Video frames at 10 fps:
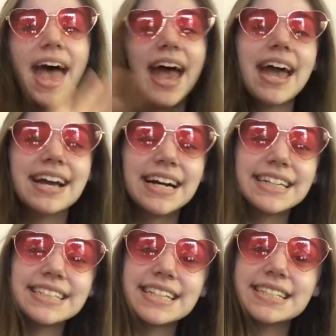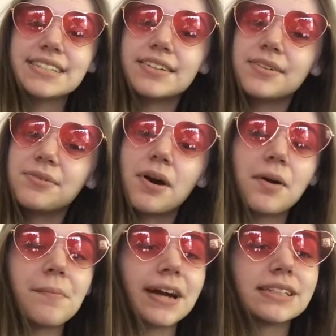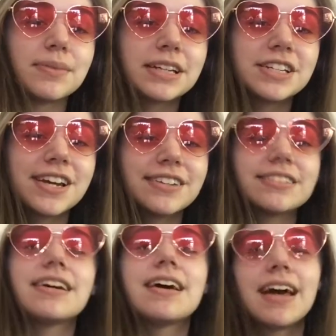Hey guys, it's Luna. Welcome back to my channel.